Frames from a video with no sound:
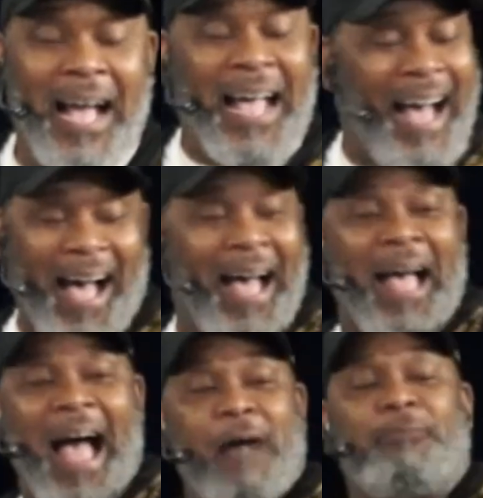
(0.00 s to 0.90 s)

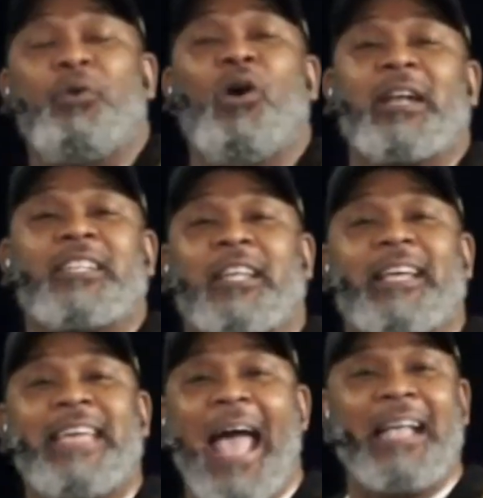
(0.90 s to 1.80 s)
I pulled into the
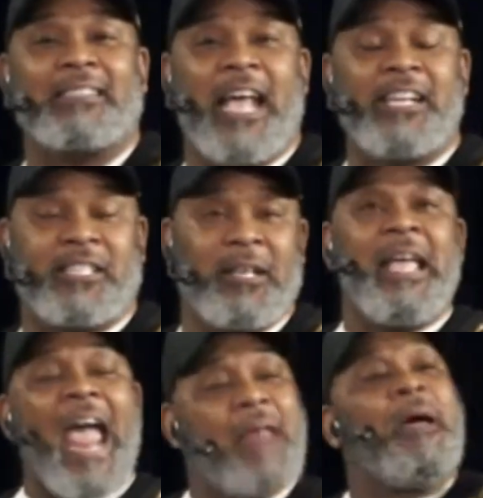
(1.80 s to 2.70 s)
gas station
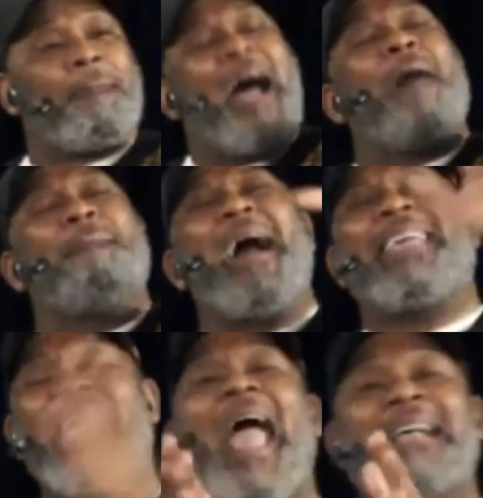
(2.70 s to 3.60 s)
and my
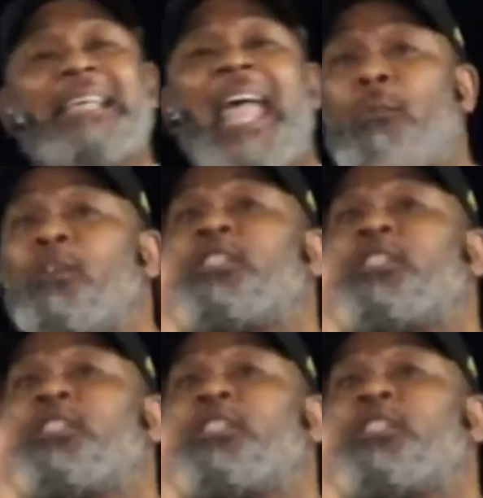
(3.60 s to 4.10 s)
gas hand was